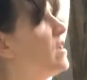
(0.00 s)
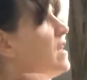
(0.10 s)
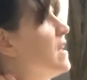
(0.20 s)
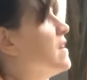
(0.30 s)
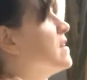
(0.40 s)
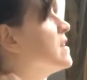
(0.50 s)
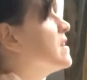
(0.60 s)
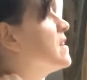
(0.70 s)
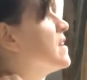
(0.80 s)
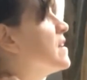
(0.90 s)
here and
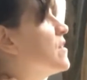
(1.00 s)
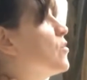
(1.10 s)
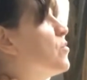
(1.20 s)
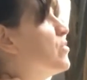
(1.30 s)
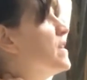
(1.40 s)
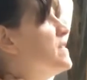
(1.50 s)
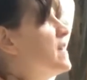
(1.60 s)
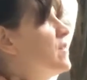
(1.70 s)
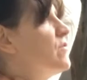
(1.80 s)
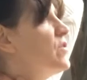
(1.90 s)

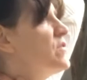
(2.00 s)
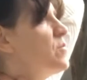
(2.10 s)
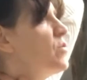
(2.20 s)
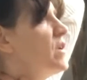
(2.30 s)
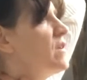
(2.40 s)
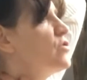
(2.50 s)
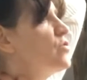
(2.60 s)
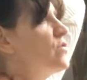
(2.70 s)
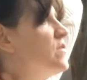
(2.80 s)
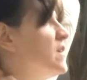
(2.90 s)
compressing the vertebrae and
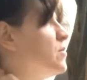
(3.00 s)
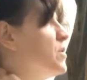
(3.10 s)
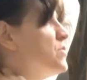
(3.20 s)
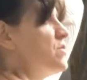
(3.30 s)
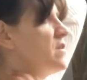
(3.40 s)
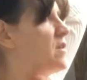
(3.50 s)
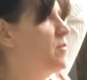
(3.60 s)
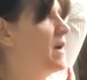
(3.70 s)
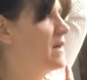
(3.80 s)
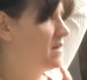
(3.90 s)
shortening the muscles at the
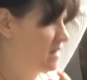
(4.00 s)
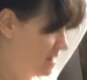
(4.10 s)
back.